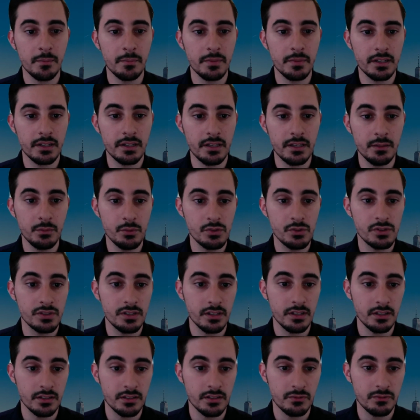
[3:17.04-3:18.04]
he was
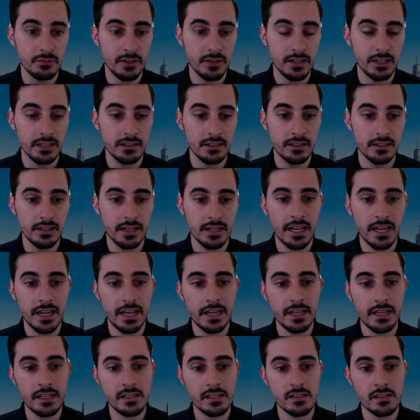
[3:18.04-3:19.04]
the defendant in a
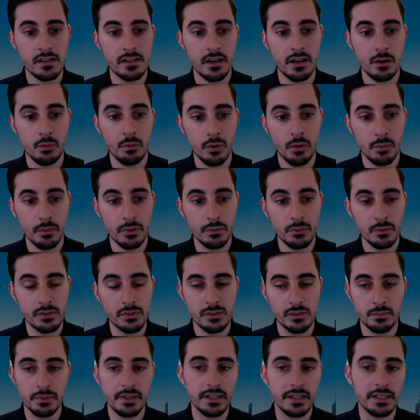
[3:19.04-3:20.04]
case. A woman was
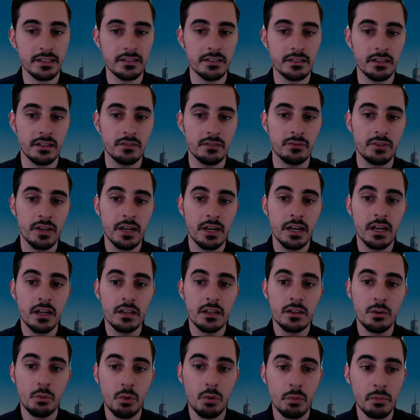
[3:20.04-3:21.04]
the plaintiff.
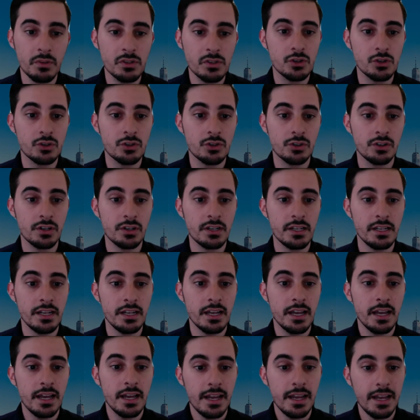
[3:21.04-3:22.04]
The woman's attorney
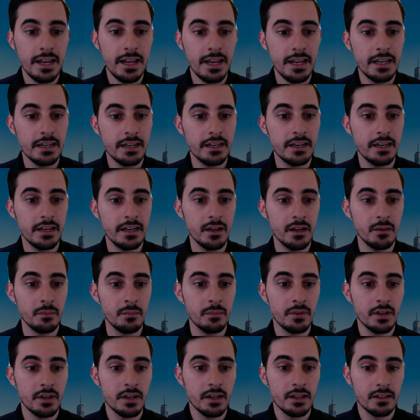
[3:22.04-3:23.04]
handed
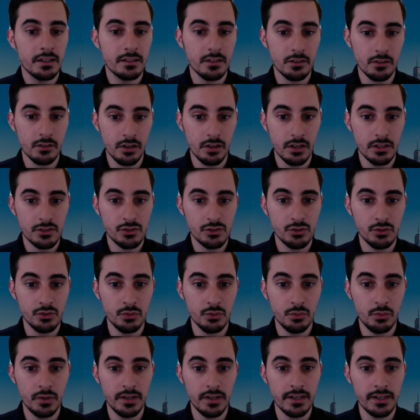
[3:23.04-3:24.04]
him the lawsuit
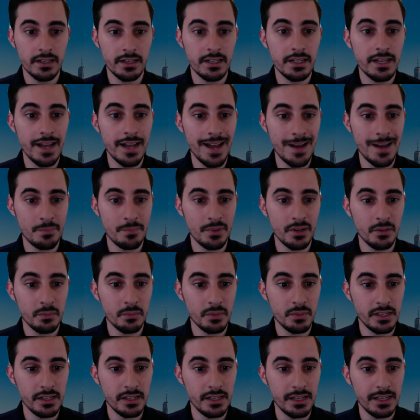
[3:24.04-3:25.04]
when he happened to
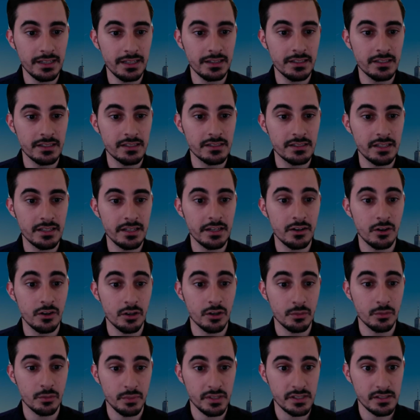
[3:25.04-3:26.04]
be in the state
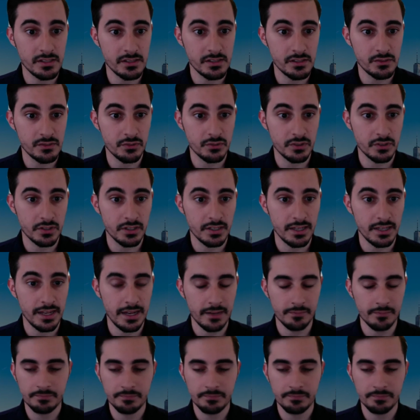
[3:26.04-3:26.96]
on business for the day.